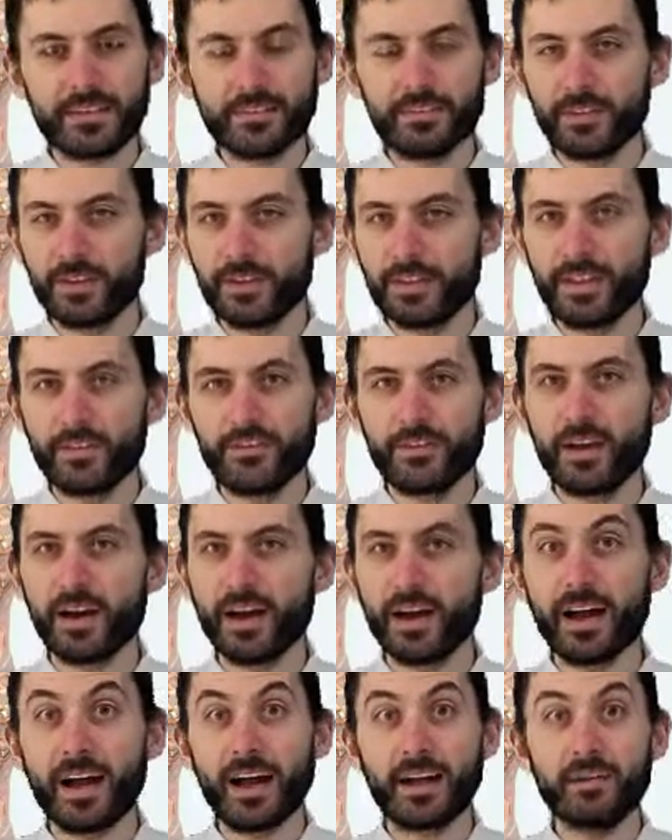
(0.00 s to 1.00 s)
if you leave your
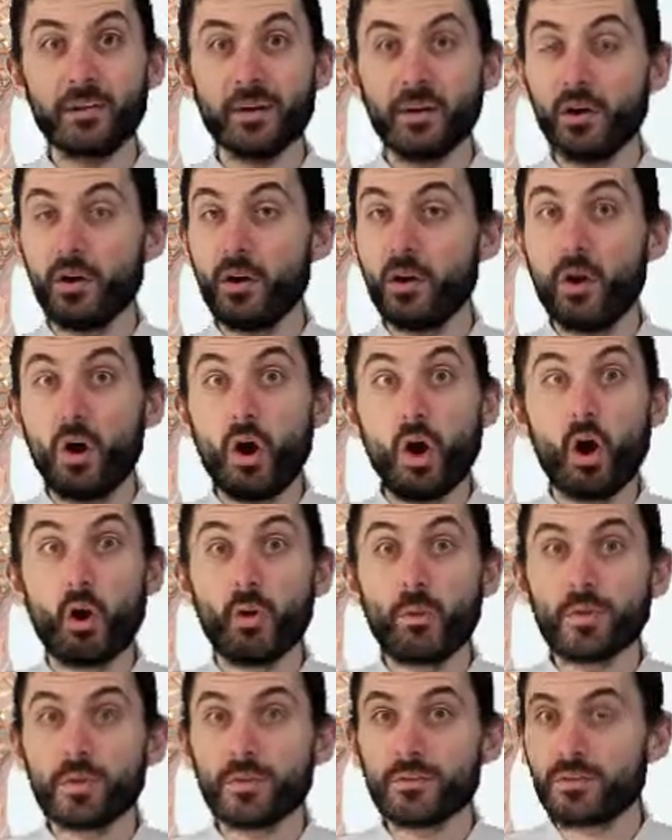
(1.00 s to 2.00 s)
eye
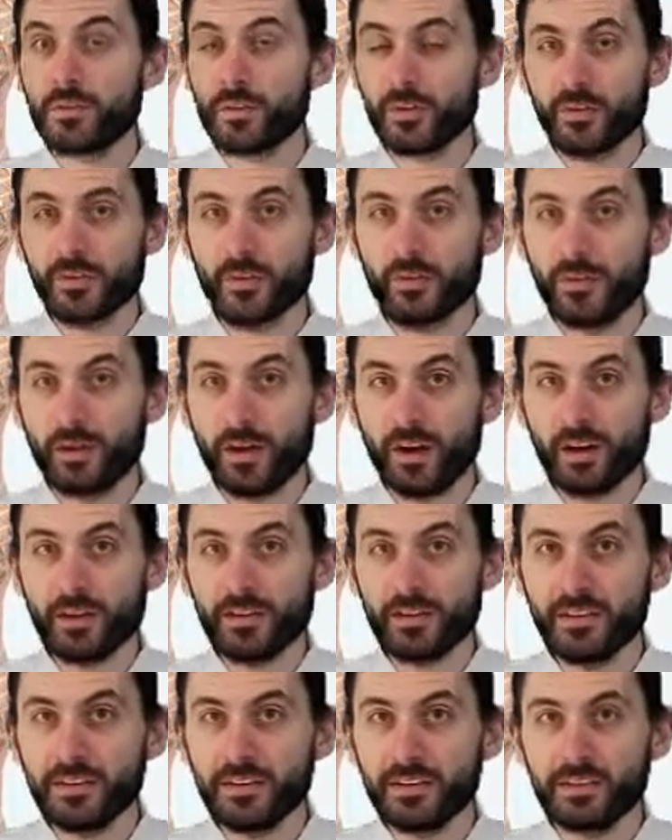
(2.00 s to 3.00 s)
open for too long,